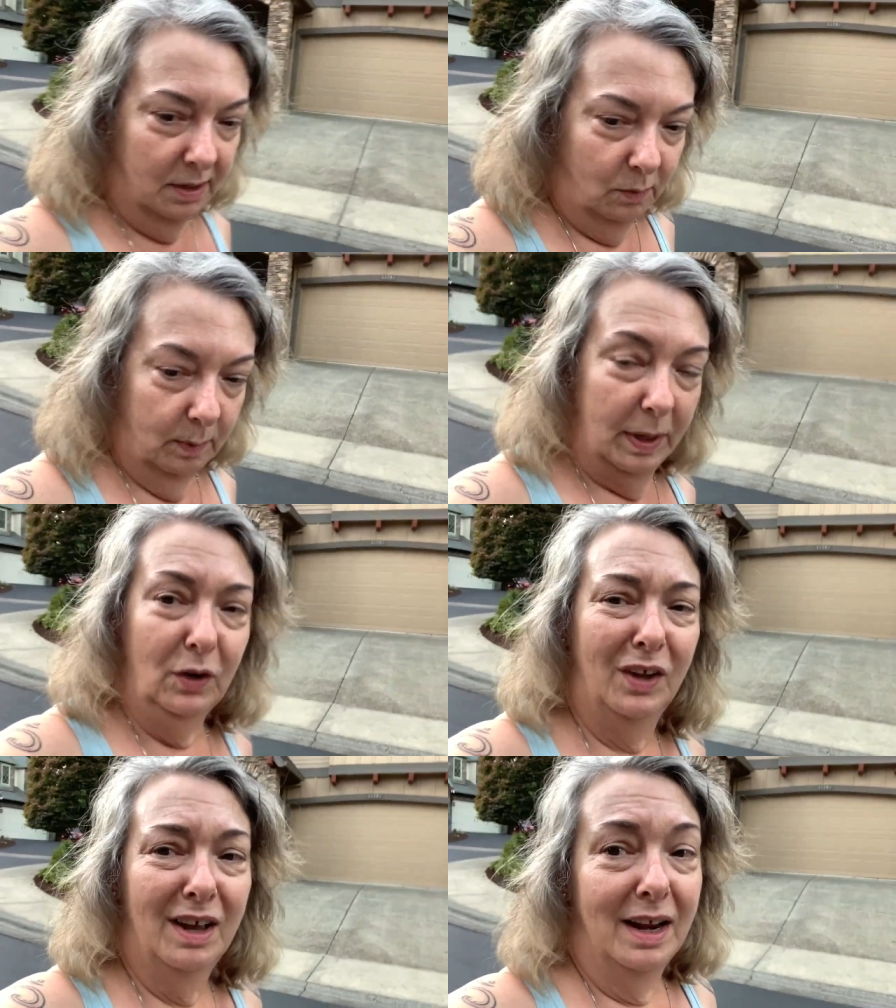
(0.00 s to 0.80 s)
We
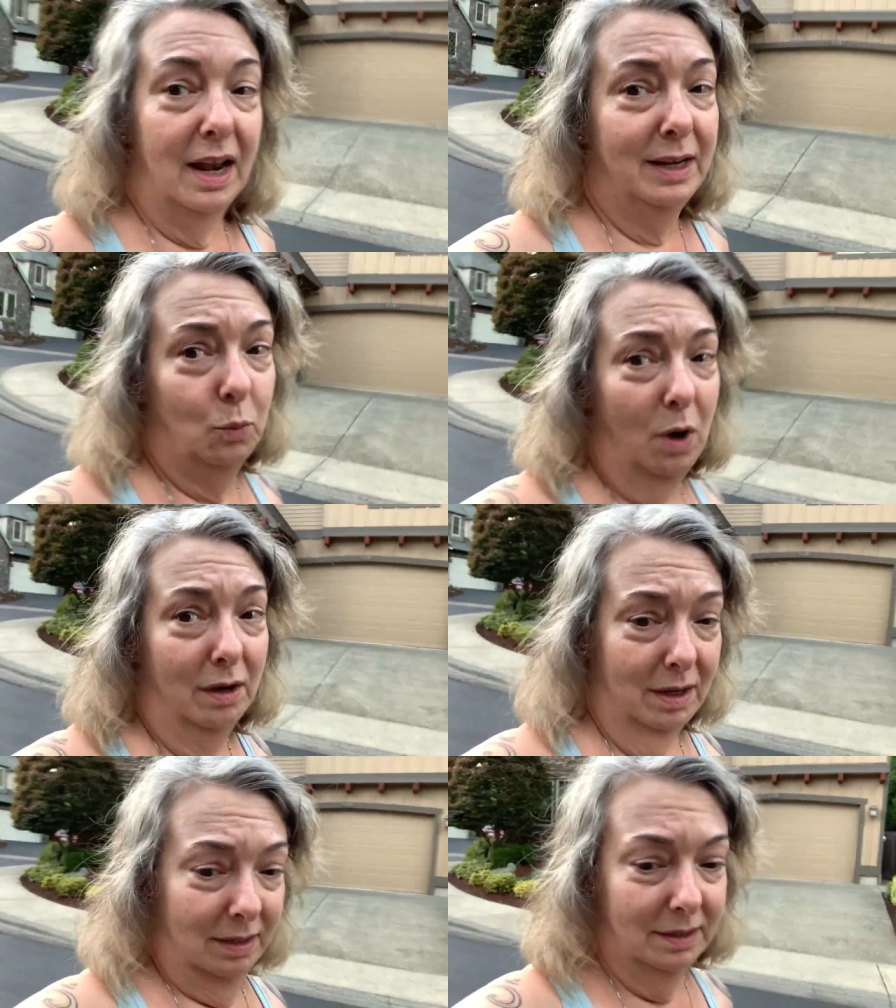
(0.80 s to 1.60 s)
barely got any
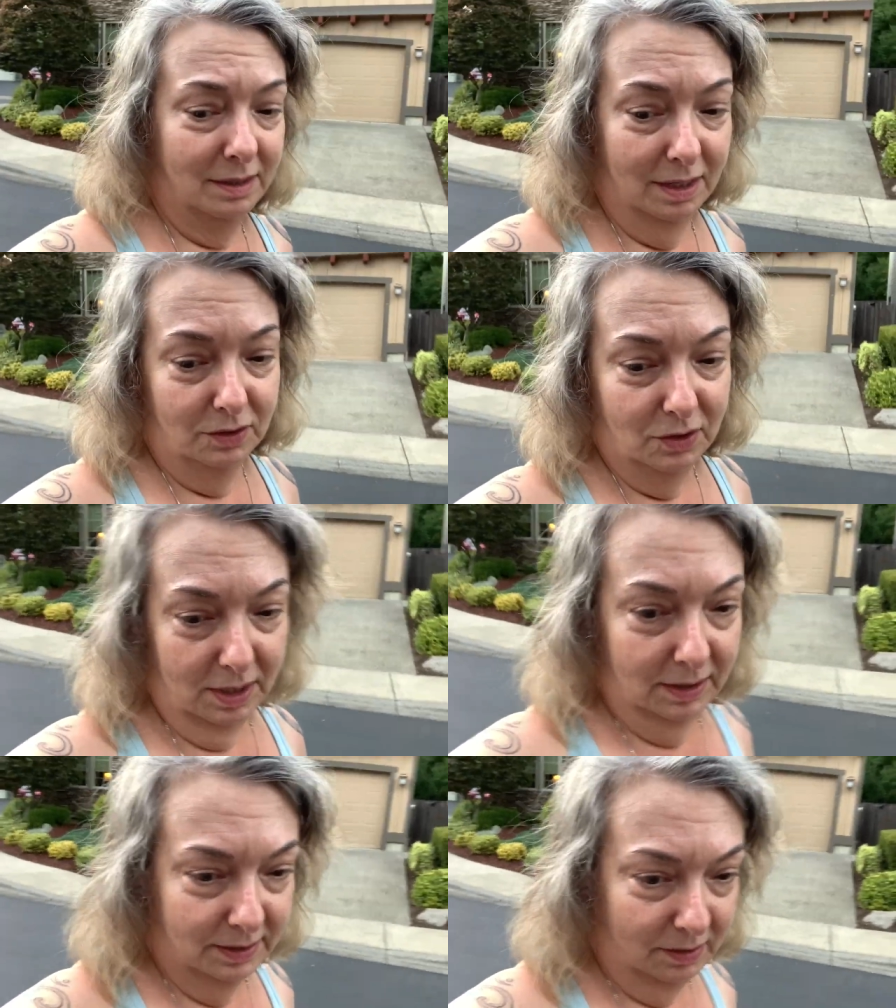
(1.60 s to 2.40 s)
walking done
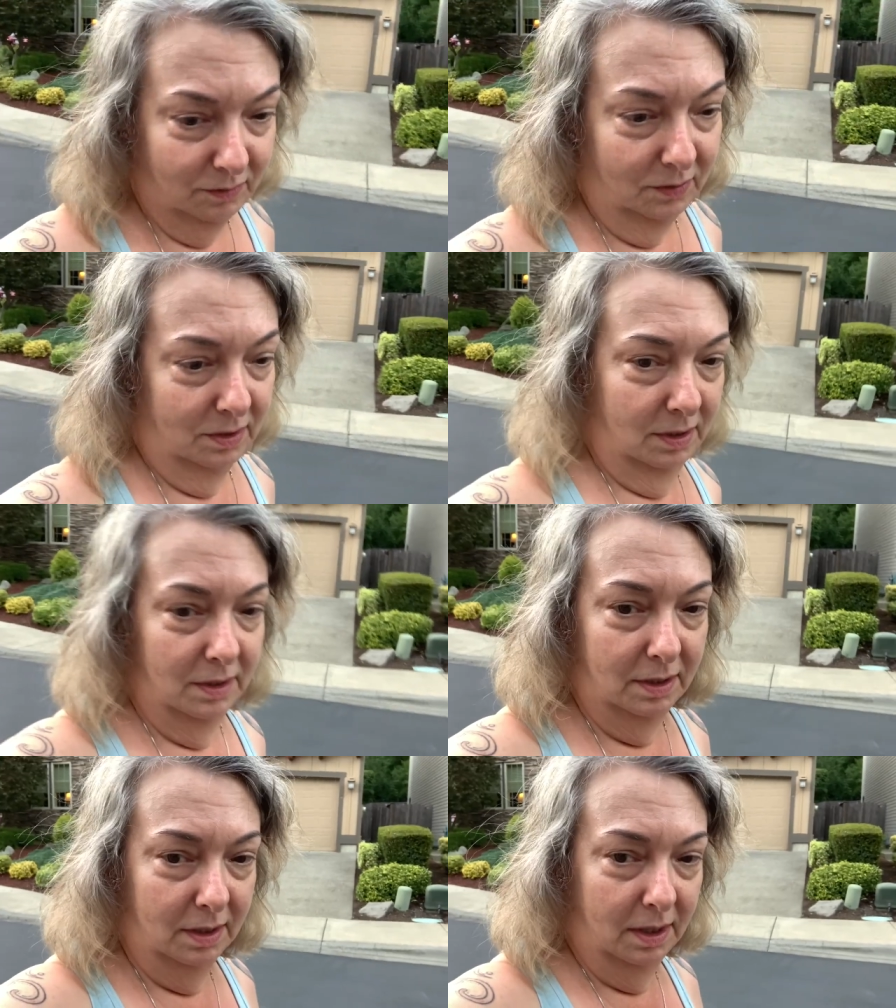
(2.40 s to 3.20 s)
yesterday, so
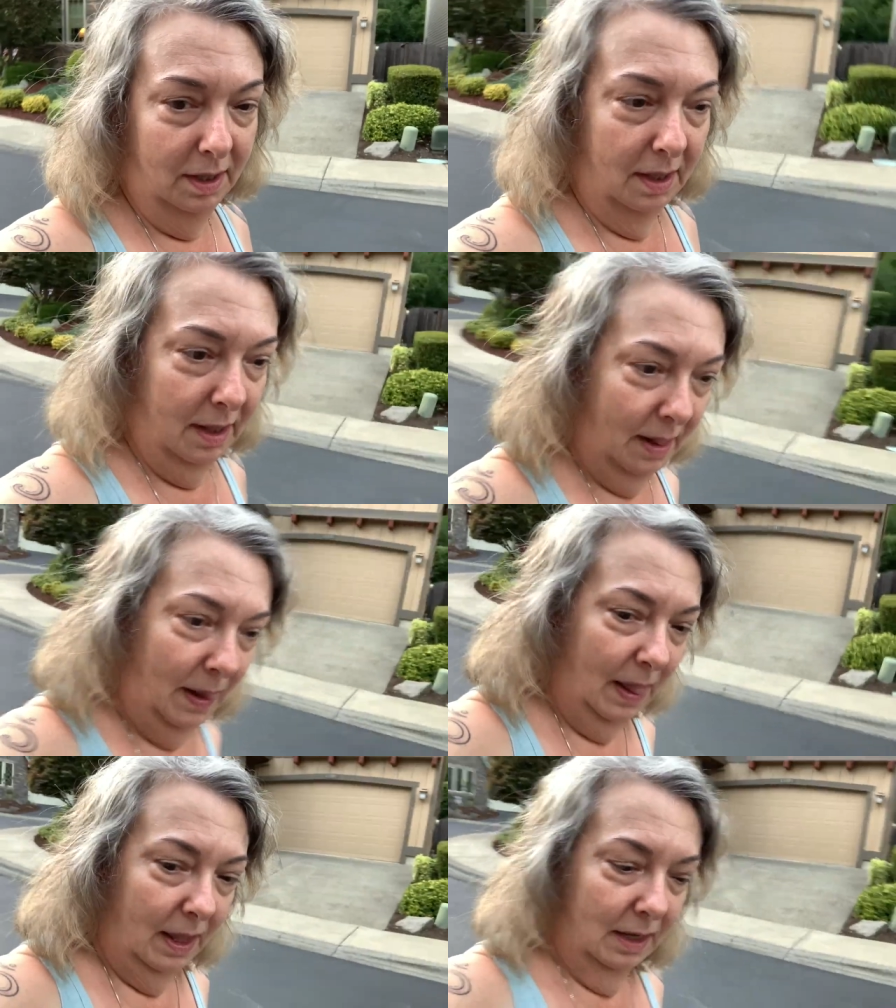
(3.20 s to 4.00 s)

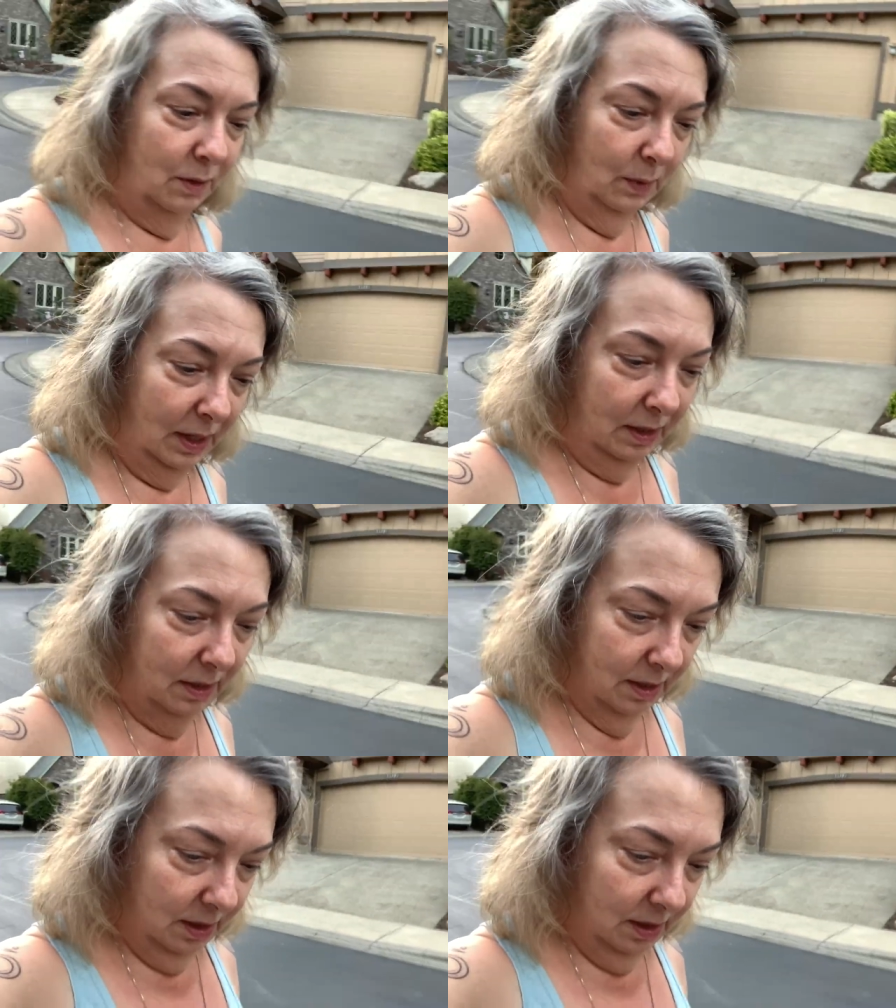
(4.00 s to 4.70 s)
anyway,